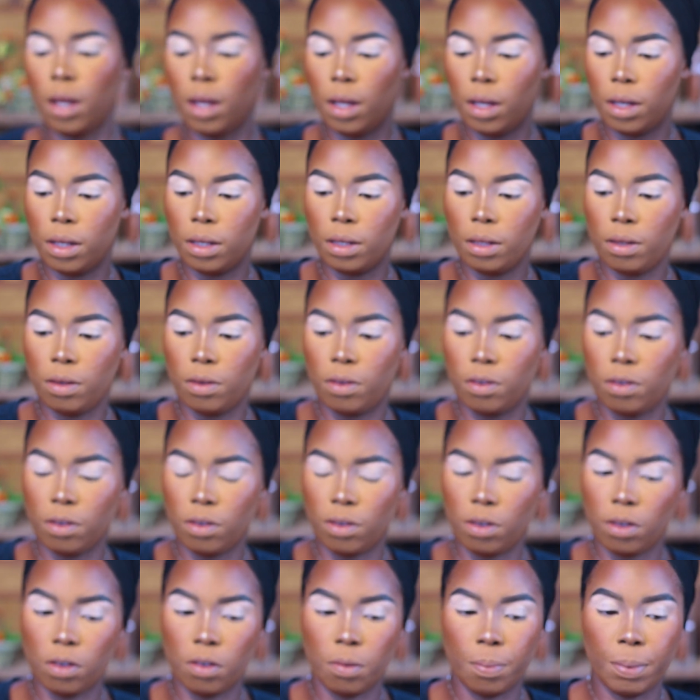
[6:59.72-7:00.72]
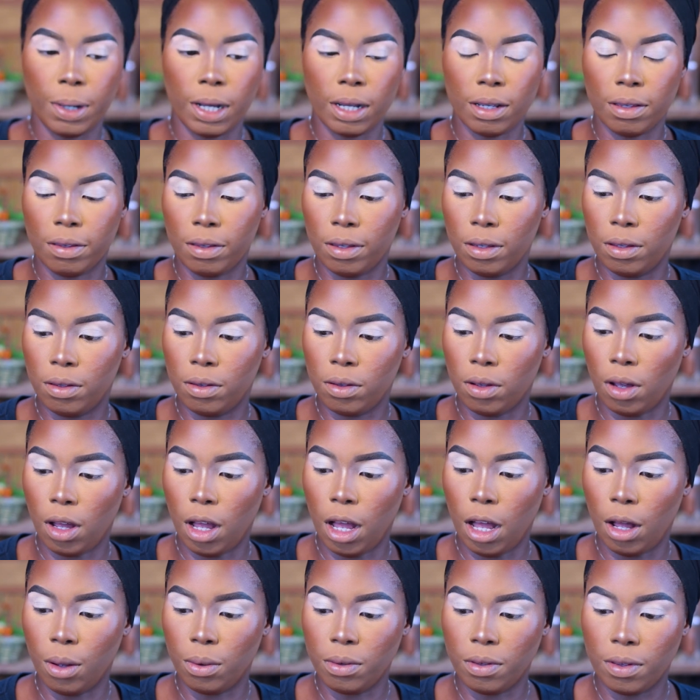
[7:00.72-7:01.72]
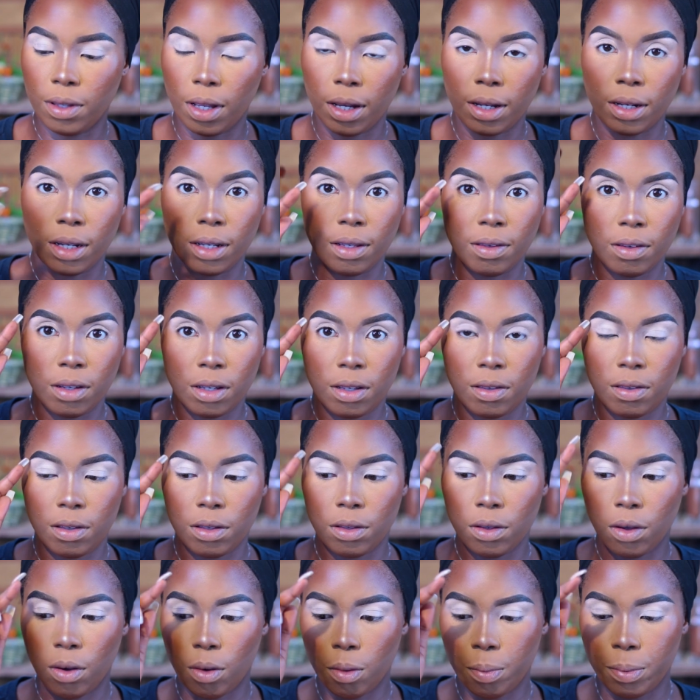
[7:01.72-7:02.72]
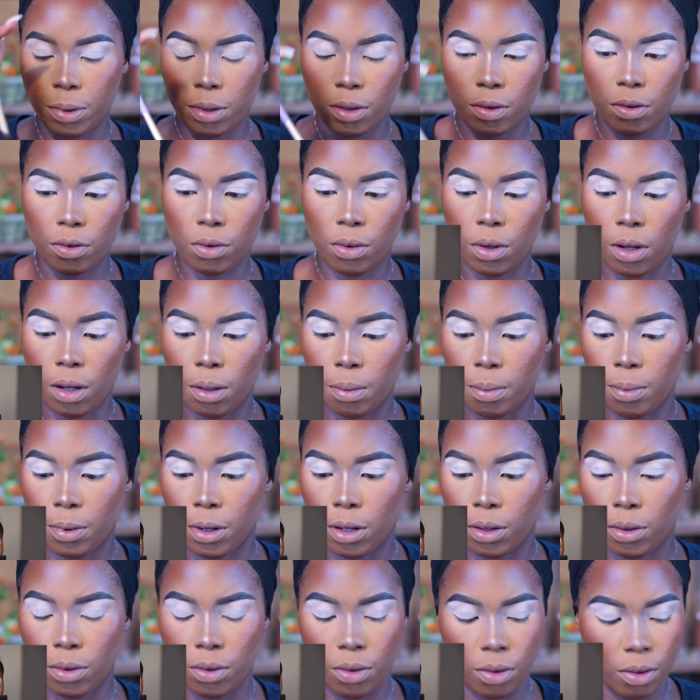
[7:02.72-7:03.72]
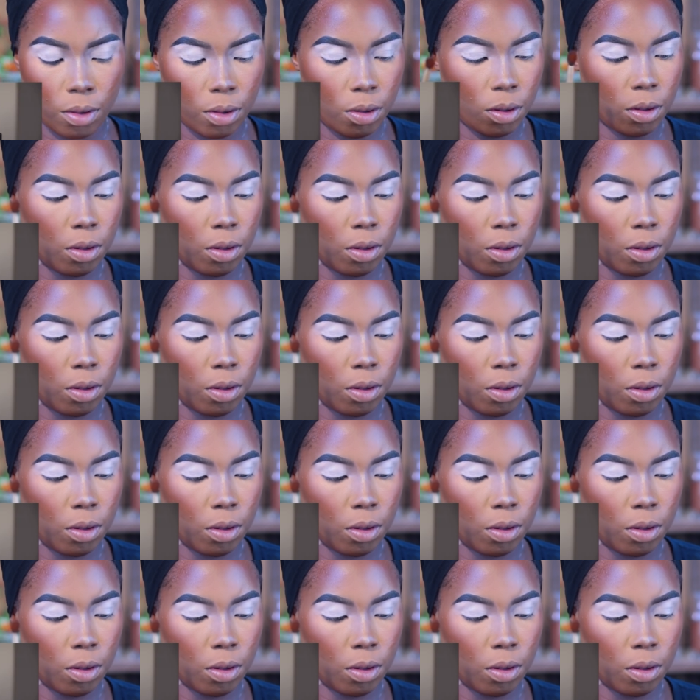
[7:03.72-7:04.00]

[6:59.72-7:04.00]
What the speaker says: and she just packs it outside and takes it up into her brows.